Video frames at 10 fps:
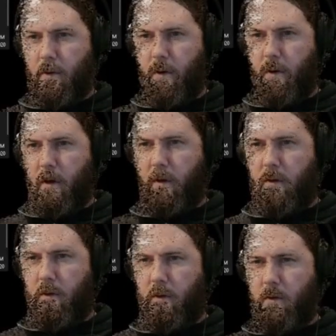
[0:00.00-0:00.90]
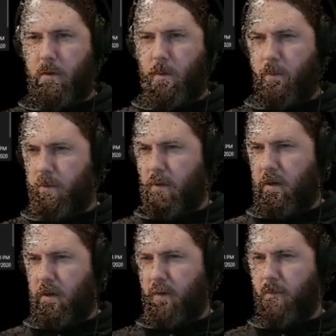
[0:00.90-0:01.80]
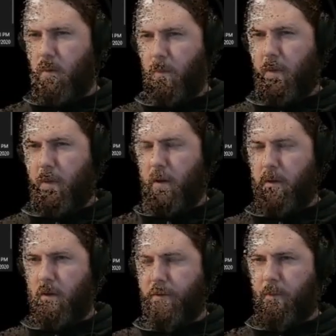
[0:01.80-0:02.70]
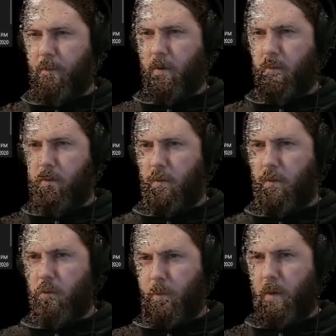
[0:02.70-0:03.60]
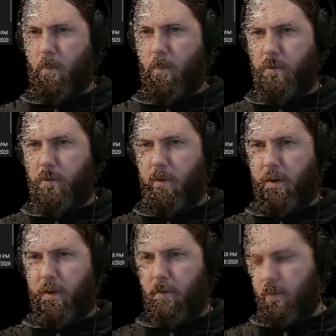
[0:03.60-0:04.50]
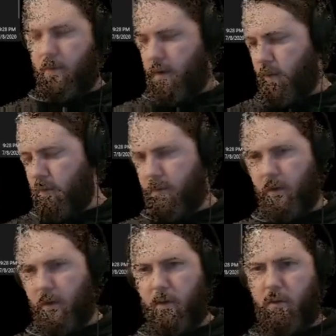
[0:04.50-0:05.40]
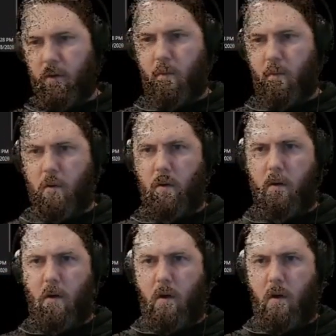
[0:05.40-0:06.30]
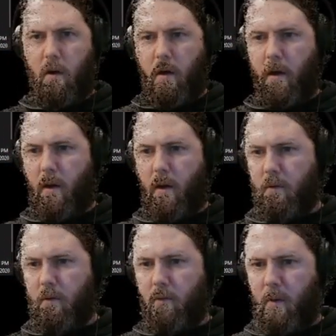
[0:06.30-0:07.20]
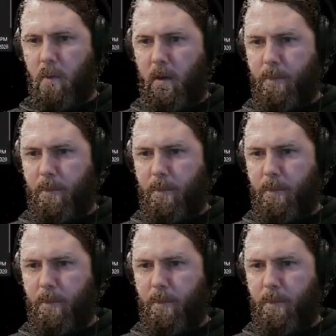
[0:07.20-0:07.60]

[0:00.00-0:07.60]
I don't need invoke build because I'm going to use build module later on. I want the git ignore, and I want to readme.